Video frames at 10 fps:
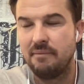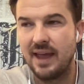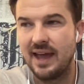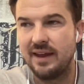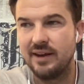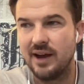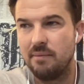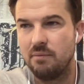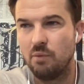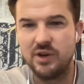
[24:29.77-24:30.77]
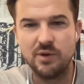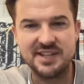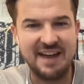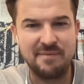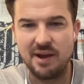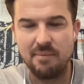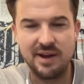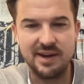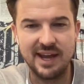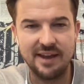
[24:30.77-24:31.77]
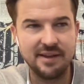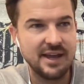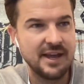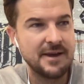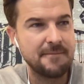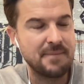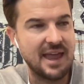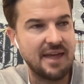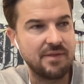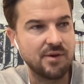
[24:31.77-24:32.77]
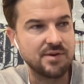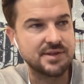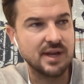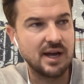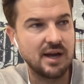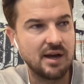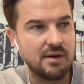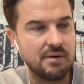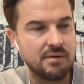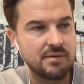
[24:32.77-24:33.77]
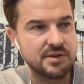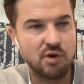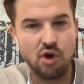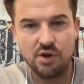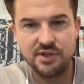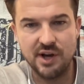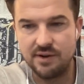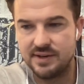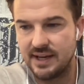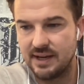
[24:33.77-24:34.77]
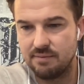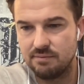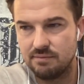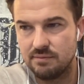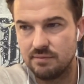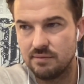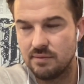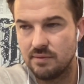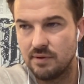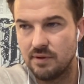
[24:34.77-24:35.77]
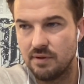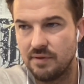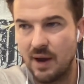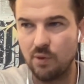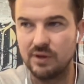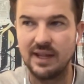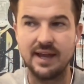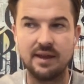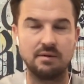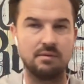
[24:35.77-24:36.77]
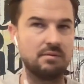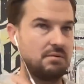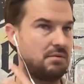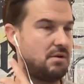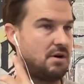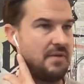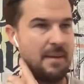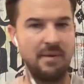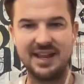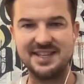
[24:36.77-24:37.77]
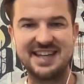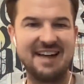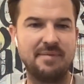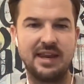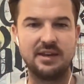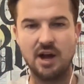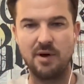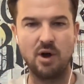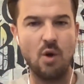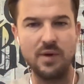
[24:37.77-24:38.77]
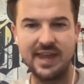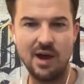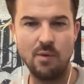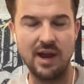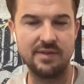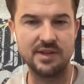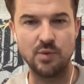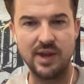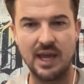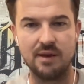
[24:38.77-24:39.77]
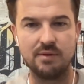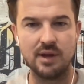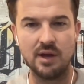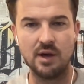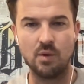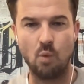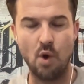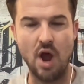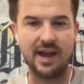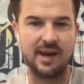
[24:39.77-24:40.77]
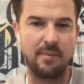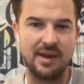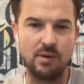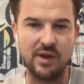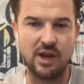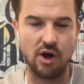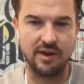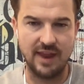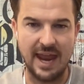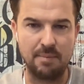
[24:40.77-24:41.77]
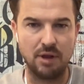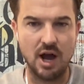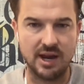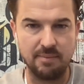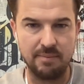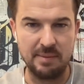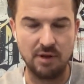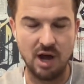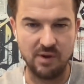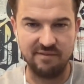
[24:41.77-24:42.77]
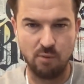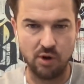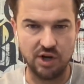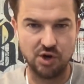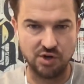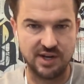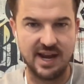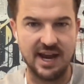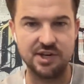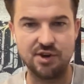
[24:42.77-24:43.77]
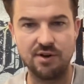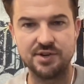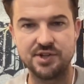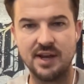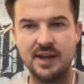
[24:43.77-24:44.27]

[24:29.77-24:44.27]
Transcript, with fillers: and um, we do a staff meeting on Monday, and there's uh, some girls on our team that were like that Monday in staff meeting talking about, oh, we can't wait this weekend. We're not going to be, we call it A block and B block. We have morning church and night church.